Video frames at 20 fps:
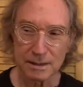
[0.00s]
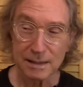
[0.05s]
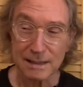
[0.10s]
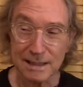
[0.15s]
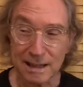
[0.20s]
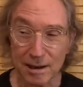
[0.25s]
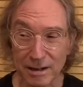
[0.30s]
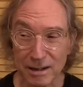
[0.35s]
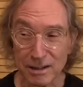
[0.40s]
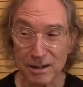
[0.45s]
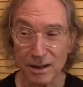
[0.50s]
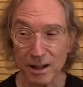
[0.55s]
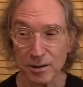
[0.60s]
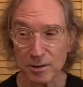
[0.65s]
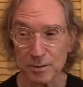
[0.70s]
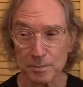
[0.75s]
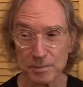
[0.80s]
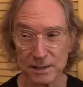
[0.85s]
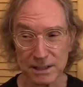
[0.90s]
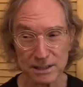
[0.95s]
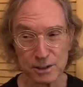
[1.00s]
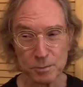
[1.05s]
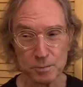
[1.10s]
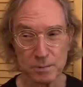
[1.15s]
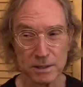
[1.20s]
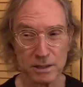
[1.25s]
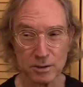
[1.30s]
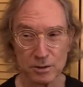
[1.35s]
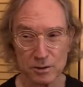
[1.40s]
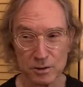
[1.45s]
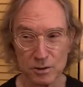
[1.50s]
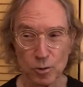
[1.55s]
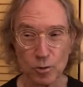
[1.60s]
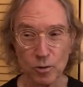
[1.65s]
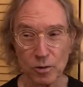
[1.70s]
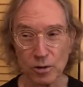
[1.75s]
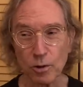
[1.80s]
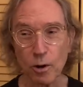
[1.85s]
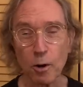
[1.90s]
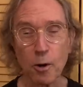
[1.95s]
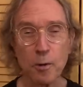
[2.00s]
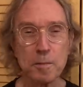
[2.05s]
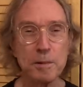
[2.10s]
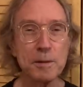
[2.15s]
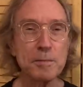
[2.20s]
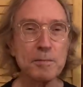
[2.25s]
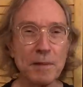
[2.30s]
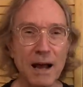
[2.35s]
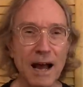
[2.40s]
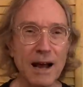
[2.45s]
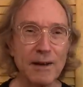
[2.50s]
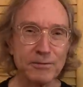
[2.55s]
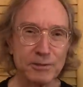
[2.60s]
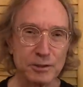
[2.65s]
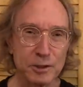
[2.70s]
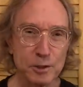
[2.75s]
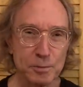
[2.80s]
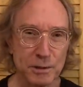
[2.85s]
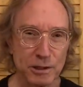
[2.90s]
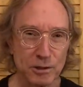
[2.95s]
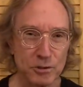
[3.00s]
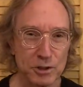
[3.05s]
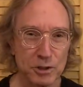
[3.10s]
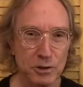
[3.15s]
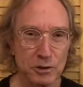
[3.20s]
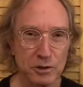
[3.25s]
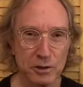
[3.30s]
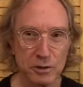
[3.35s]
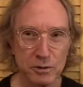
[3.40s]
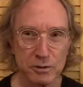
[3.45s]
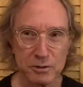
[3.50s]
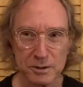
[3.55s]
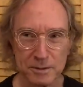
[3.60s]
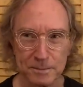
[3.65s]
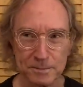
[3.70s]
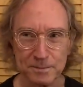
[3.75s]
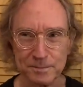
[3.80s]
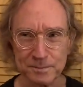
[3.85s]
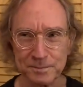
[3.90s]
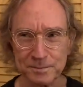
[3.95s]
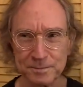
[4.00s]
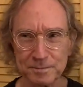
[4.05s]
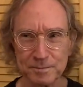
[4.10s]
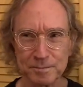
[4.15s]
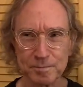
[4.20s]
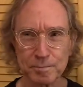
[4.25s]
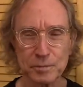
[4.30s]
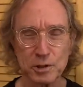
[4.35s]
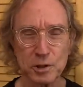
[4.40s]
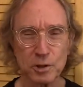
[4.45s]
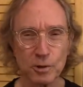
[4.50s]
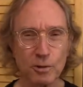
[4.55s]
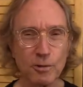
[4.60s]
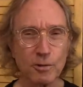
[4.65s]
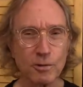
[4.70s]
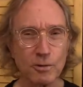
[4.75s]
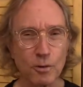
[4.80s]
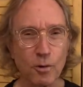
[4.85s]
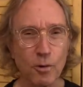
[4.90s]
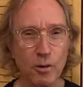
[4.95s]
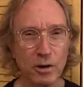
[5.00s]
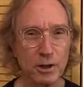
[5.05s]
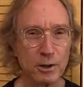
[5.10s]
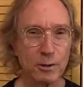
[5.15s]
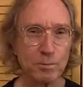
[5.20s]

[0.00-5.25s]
Now, another big speakers, well, open baffle speakers. Now, you know, those pure audio